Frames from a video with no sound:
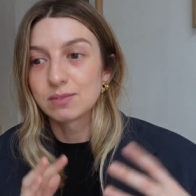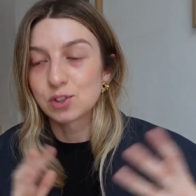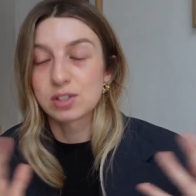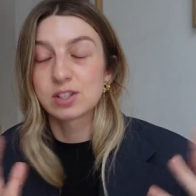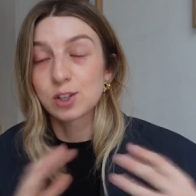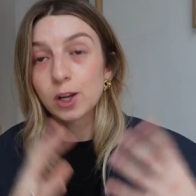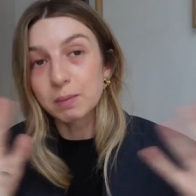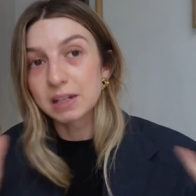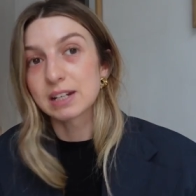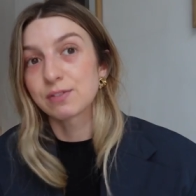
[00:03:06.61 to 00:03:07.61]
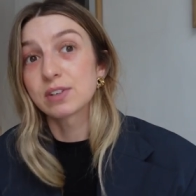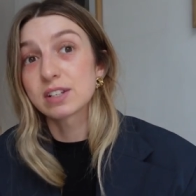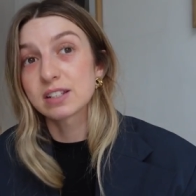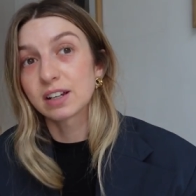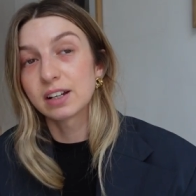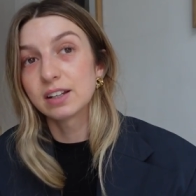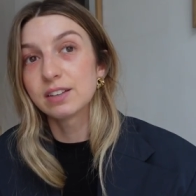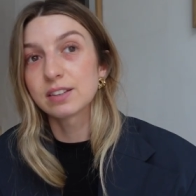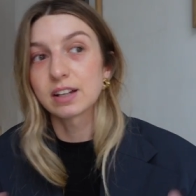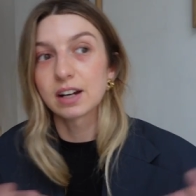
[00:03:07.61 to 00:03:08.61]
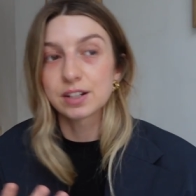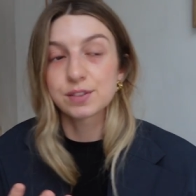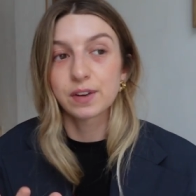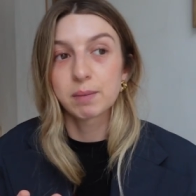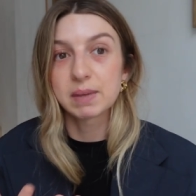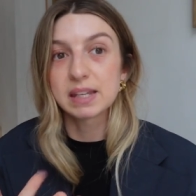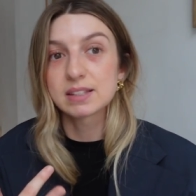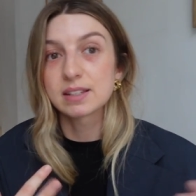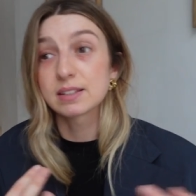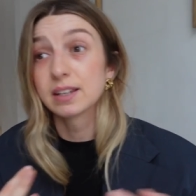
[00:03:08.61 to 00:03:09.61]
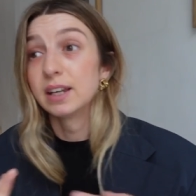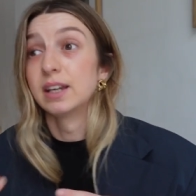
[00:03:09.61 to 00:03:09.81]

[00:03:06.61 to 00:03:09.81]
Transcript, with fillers: just so many different designers and hard to find pieces.